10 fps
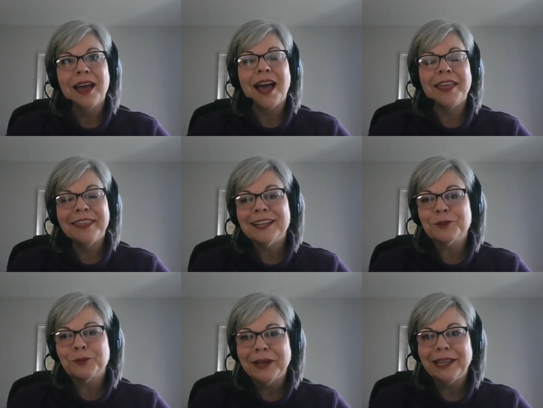I think
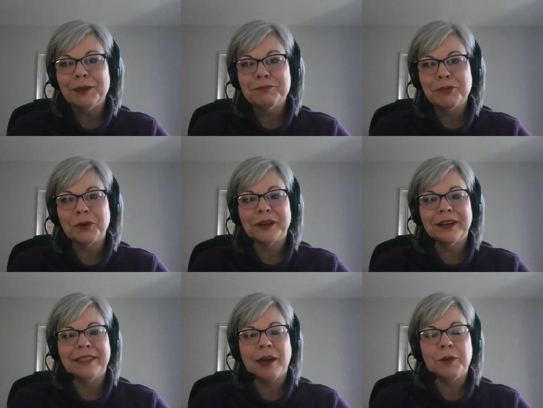it's really
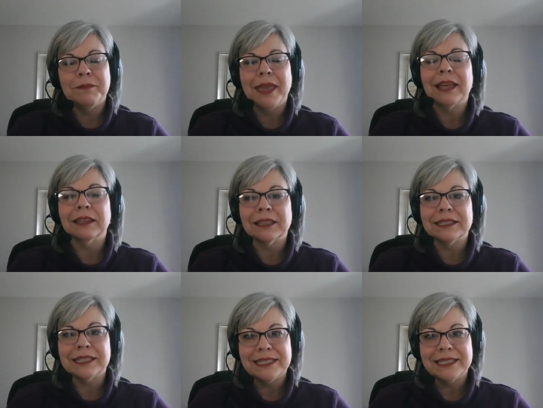important that we make a little
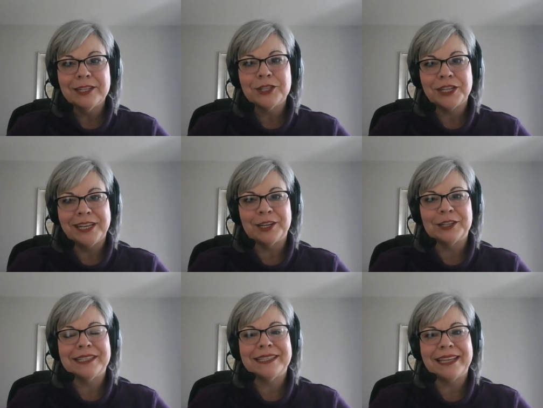distinction here
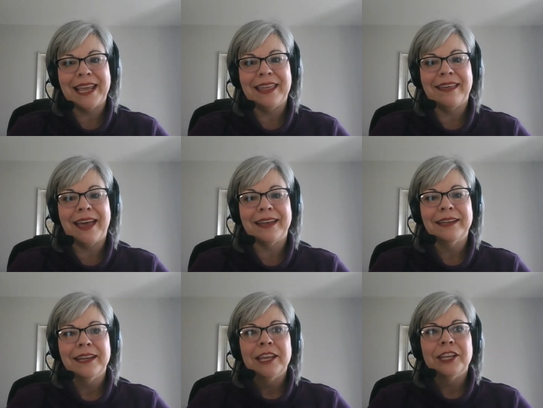to say that,
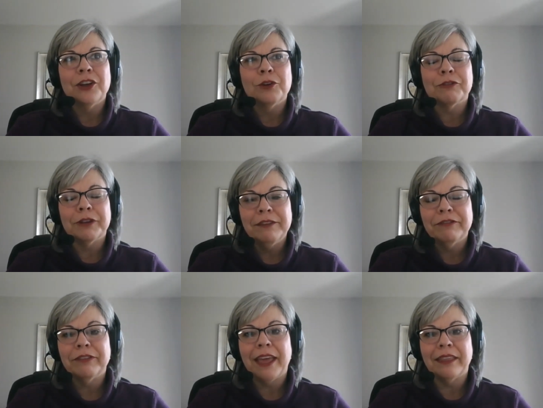you know,
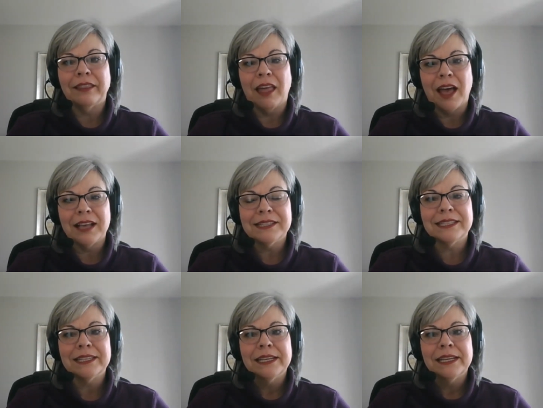grief and
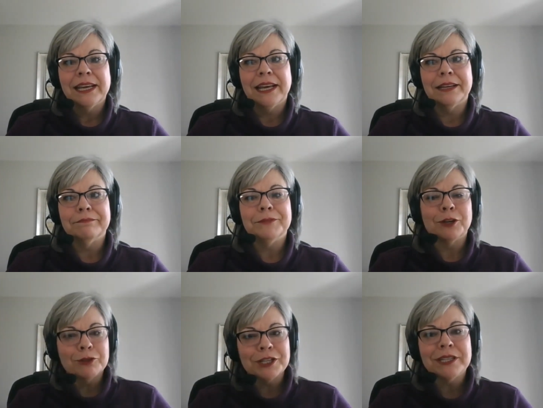loss um,
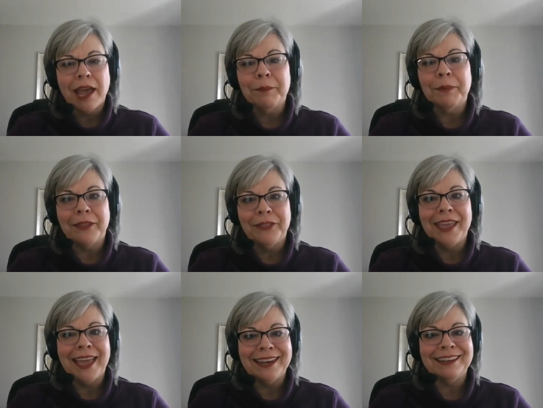don't just happen at
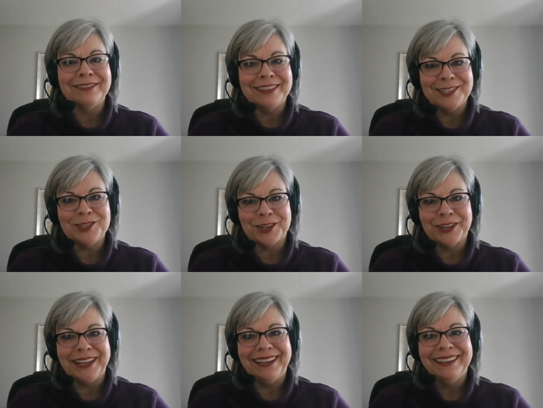the end of this
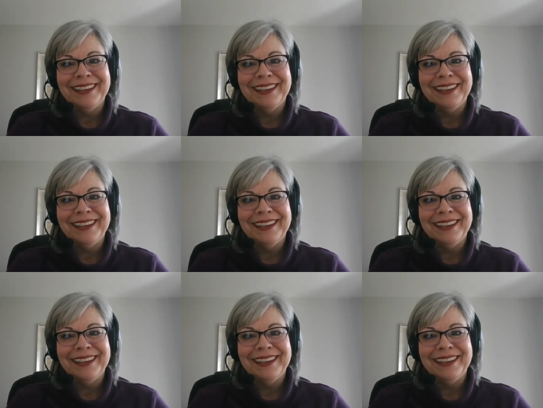journey.